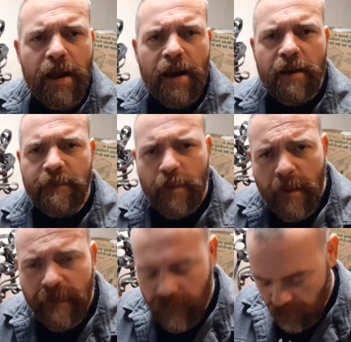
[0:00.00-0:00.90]
And if you
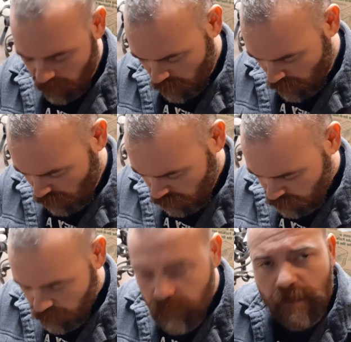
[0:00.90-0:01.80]
have a little girl,
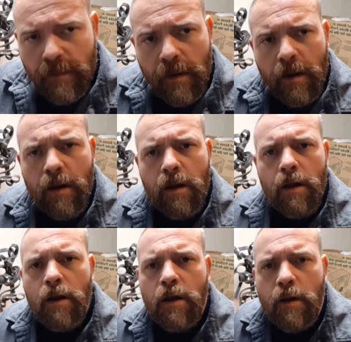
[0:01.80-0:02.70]

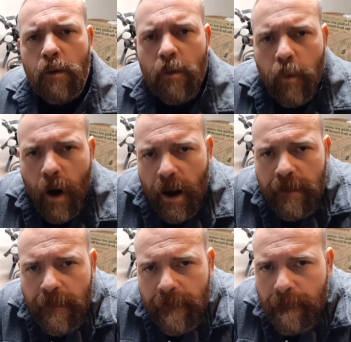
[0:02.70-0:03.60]
you would
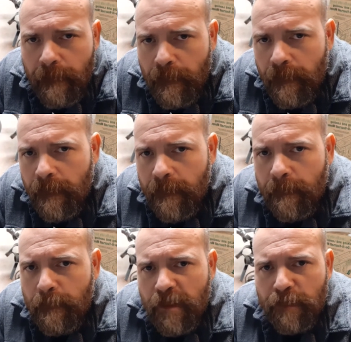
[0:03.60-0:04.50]
want
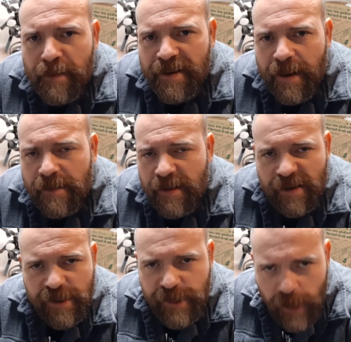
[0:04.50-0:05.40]
the
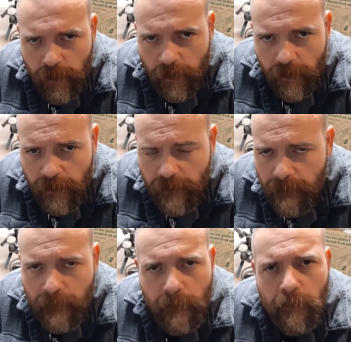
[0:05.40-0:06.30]
suitor
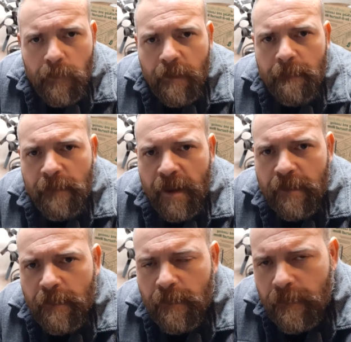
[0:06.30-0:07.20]
that
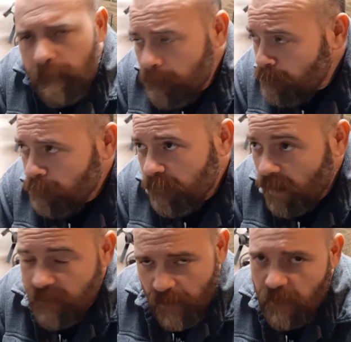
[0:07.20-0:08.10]
your
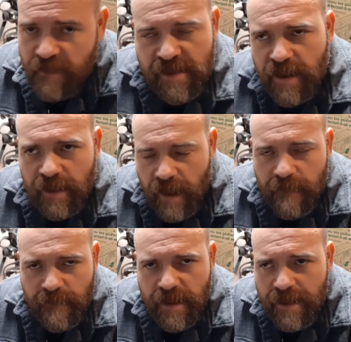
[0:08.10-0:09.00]
daughter's in
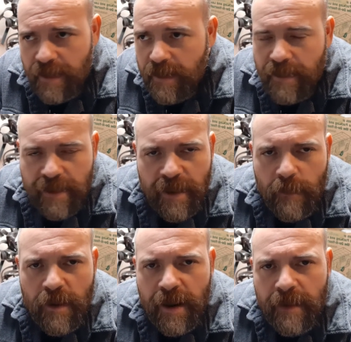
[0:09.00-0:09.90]
love with, that they
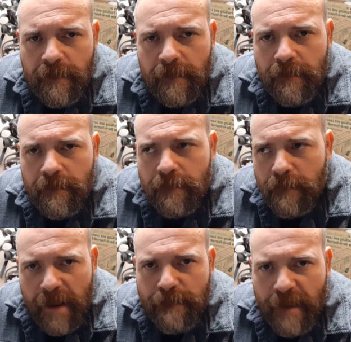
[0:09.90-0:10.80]
want to
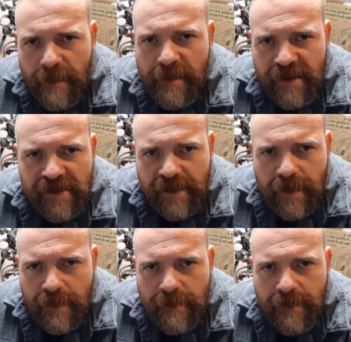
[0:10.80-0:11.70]
make babies
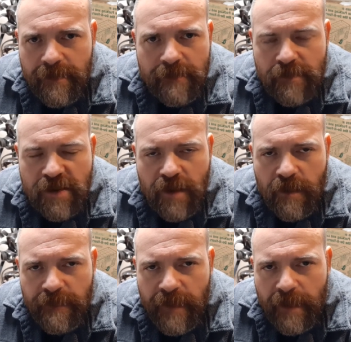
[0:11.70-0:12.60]
together and start
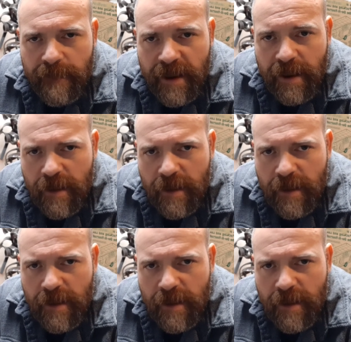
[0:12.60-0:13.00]
a family.